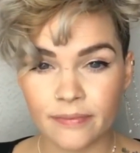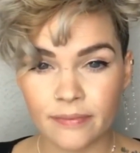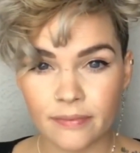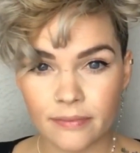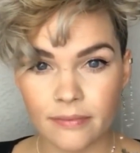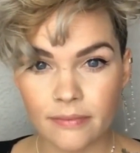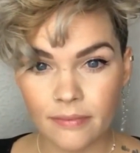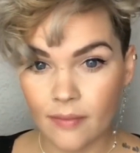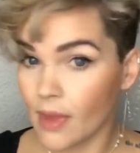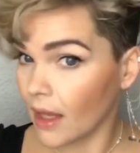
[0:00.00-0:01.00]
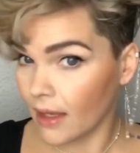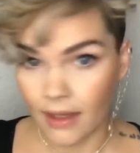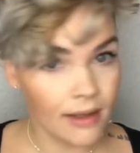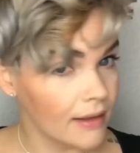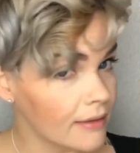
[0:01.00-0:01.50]
So give me a thumb
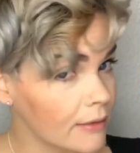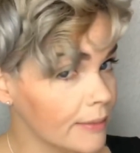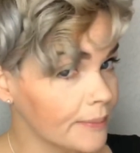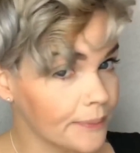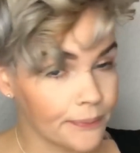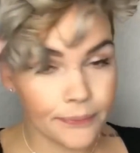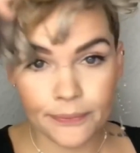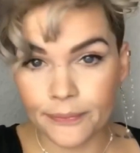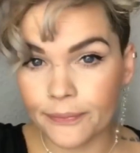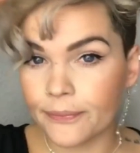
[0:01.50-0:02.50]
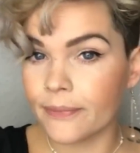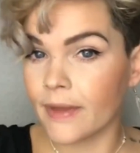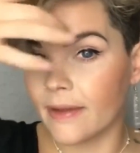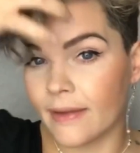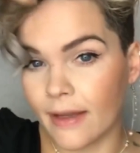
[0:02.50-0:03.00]
up if you liked my English
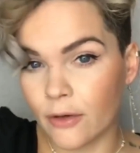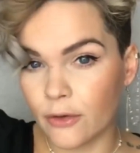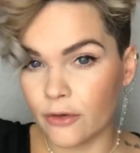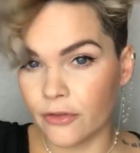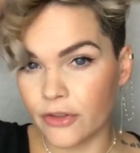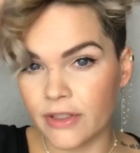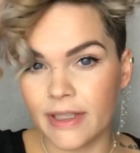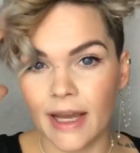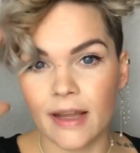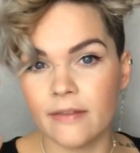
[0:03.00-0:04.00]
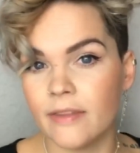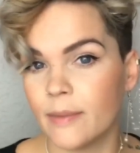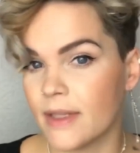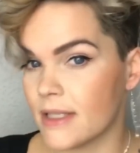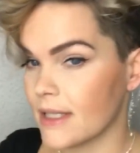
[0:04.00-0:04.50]
tutorial. Don't forget to tell me
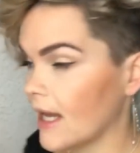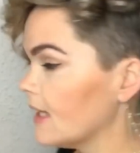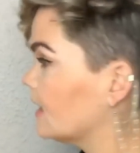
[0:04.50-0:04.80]
if I should do